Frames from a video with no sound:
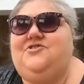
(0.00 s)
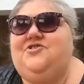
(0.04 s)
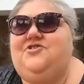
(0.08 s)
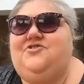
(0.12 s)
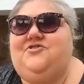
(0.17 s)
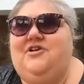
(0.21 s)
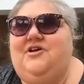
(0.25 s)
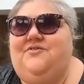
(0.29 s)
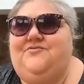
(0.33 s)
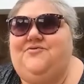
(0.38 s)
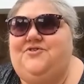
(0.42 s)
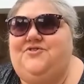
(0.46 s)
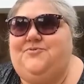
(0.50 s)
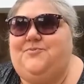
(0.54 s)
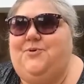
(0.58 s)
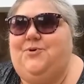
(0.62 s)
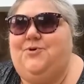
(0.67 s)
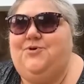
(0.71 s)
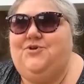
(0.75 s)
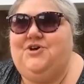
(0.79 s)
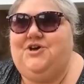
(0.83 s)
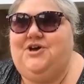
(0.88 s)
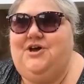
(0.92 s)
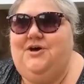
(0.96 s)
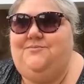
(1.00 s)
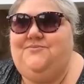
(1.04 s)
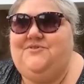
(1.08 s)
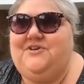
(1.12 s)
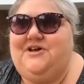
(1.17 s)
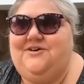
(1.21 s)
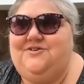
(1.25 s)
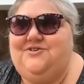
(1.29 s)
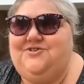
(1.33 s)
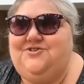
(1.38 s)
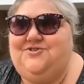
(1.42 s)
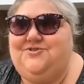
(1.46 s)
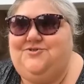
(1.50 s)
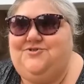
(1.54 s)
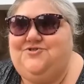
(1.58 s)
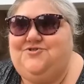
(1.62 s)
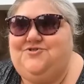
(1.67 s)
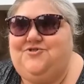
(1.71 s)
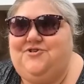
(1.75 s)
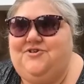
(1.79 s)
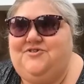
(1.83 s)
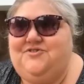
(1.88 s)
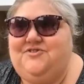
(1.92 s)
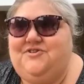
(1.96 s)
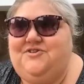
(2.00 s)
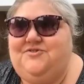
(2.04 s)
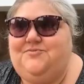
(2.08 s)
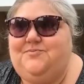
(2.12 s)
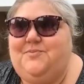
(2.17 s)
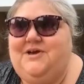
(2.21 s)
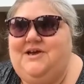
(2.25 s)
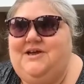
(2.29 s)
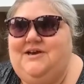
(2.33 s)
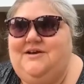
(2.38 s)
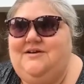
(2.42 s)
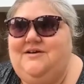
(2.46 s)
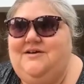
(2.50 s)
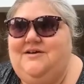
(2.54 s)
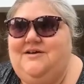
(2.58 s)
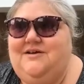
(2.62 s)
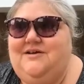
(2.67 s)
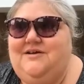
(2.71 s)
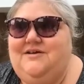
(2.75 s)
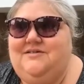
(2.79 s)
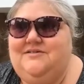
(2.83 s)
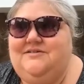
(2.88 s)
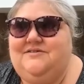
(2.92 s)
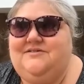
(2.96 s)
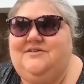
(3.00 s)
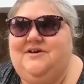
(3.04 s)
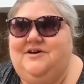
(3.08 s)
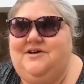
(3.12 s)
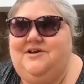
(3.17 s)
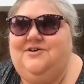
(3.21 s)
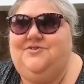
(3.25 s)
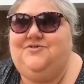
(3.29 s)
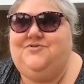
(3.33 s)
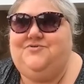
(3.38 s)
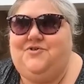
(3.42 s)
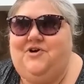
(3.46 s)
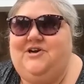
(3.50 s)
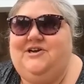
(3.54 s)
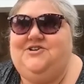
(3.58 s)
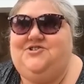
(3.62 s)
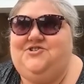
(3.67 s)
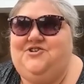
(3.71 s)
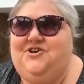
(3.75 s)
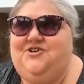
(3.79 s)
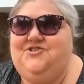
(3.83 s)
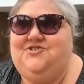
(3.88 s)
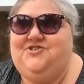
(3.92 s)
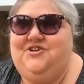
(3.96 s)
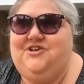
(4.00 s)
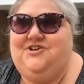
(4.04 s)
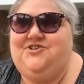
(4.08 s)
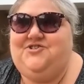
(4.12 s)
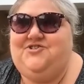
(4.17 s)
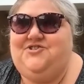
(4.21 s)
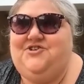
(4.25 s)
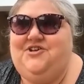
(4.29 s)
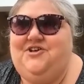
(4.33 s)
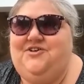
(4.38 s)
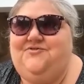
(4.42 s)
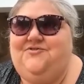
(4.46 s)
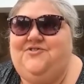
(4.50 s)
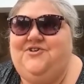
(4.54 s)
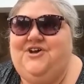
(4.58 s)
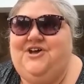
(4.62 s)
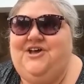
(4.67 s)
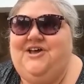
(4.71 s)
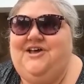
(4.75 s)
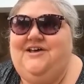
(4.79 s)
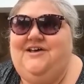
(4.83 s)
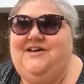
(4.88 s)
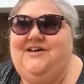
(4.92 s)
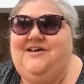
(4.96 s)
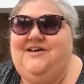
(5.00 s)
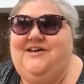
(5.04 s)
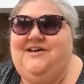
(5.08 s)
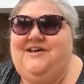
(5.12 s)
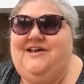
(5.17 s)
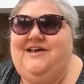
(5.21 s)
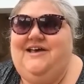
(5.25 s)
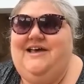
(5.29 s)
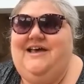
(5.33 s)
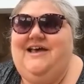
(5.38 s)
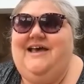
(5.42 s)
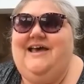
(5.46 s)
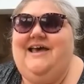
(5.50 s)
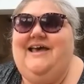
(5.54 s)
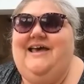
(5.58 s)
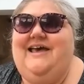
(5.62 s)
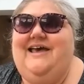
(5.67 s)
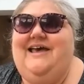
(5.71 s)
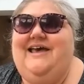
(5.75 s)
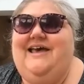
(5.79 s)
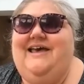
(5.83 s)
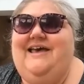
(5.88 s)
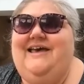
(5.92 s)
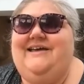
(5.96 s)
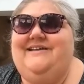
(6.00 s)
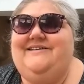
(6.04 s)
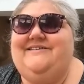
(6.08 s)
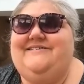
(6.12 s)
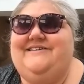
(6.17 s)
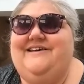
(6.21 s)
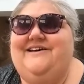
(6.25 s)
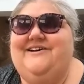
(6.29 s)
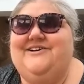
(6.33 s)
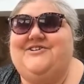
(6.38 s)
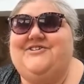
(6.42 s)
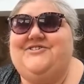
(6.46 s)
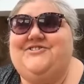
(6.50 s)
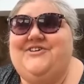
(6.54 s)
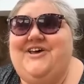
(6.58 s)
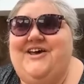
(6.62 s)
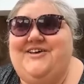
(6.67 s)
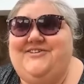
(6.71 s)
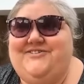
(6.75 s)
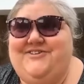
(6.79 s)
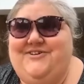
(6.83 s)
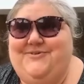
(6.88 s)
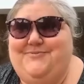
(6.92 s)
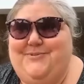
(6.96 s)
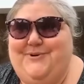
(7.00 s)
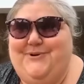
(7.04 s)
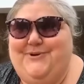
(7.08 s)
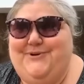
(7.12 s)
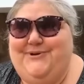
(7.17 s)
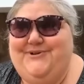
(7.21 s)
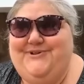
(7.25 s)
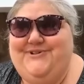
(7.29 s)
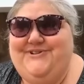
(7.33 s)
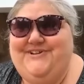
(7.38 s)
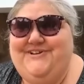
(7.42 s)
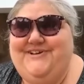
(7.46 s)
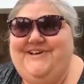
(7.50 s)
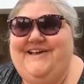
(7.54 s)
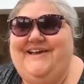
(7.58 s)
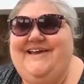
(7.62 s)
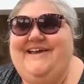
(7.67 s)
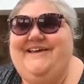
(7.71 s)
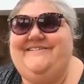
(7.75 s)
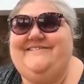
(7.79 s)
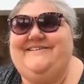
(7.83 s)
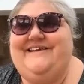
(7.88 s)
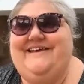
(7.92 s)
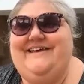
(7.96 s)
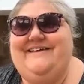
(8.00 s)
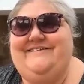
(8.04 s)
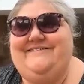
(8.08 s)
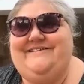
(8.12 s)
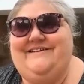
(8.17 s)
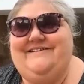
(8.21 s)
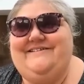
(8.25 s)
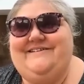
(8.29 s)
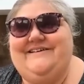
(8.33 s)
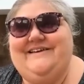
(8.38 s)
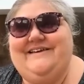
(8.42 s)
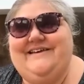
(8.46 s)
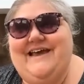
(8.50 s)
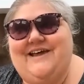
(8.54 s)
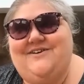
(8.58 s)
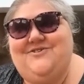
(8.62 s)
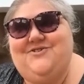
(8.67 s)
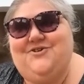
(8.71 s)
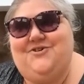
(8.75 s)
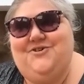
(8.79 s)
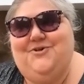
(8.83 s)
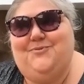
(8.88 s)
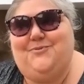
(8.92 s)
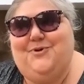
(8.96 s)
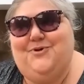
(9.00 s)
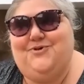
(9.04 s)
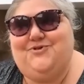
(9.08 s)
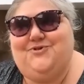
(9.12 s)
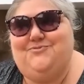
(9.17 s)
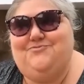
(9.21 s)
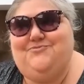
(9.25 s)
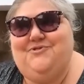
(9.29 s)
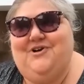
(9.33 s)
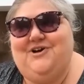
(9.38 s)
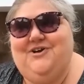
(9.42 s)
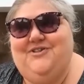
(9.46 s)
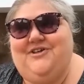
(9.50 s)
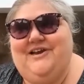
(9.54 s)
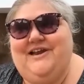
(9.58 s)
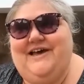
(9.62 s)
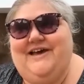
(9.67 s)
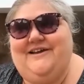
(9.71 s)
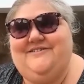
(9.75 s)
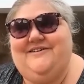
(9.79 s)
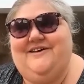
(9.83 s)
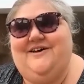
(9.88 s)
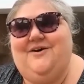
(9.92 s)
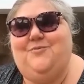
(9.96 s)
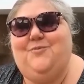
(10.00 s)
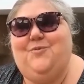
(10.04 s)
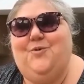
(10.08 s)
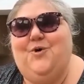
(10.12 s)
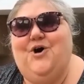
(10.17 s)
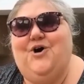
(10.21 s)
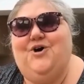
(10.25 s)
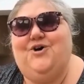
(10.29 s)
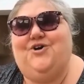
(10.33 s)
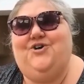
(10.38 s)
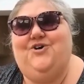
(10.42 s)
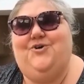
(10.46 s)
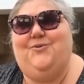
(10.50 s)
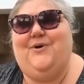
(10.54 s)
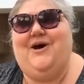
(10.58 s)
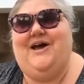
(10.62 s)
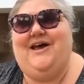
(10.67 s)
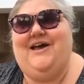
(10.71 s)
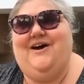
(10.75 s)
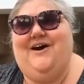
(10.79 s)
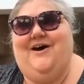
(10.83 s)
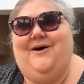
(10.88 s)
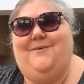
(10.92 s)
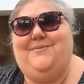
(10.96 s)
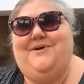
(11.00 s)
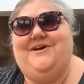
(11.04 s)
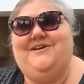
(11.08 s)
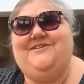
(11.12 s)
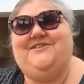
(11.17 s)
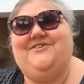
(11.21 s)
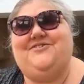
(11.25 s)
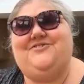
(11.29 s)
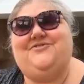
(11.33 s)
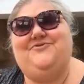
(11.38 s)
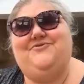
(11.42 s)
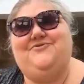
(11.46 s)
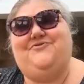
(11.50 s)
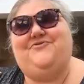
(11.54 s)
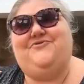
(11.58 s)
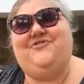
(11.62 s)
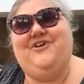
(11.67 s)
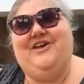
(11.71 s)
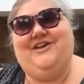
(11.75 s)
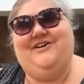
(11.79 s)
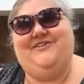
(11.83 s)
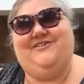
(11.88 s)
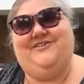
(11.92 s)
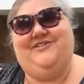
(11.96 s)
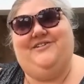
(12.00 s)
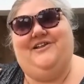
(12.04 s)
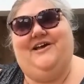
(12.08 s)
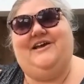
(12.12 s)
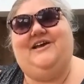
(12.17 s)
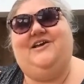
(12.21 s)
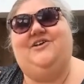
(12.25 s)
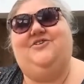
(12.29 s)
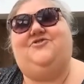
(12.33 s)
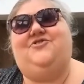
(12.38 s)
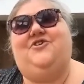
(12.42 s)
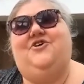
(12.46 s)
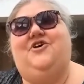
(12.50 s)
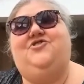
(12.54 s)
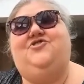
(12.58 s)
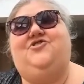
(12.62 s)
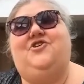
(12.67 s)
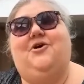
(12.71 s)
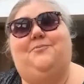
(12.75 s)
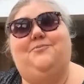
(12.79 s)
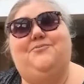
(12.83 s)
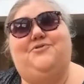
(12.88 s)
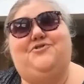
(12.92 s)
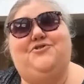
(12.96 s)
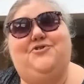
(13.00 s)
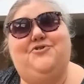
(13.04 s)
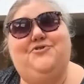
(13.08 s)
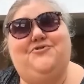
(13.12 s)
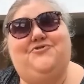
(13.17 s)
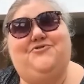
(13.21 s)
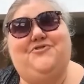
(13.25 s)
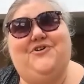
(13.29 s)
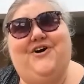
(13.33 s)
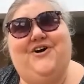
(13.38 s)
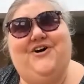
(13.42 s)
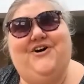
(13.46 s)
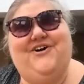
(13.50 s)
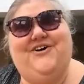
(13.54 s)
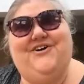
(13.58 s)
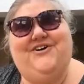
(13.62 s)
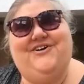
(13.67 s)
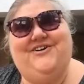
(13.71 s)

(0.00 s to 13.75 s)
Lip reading: just love the support that comes out of Torch Trust. It's been the Sight Loss Friendly Church Initiative. It's accessible. It's easy to get on the bottom rung of the ladder and work your way up. It doesn't feel like it's a jump too far,